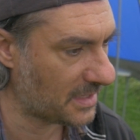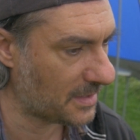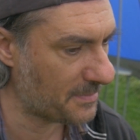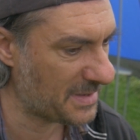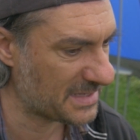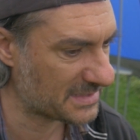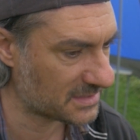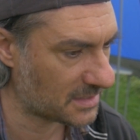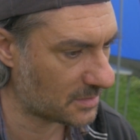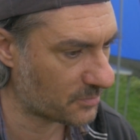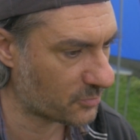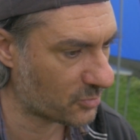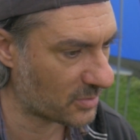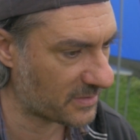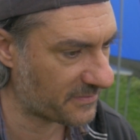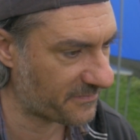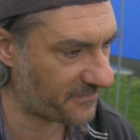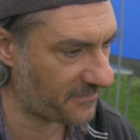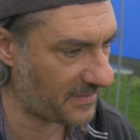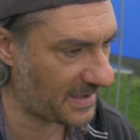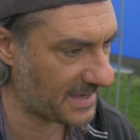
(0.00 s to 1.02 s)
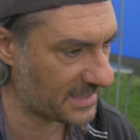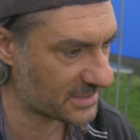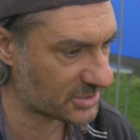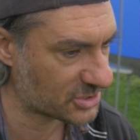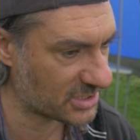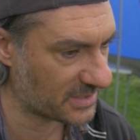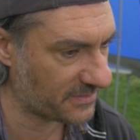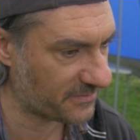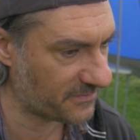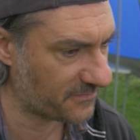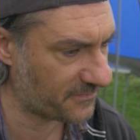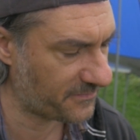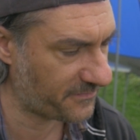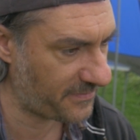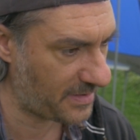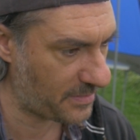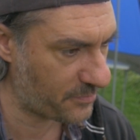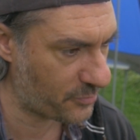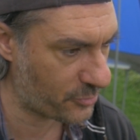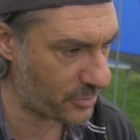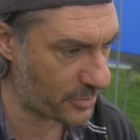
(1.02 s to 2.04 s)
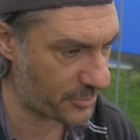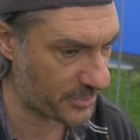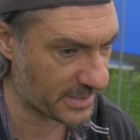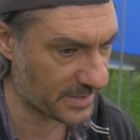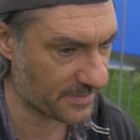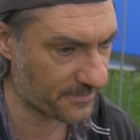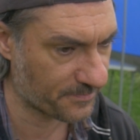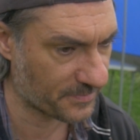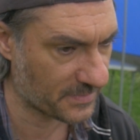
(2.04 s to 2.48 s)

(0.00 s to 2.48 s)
I met up with Ash in February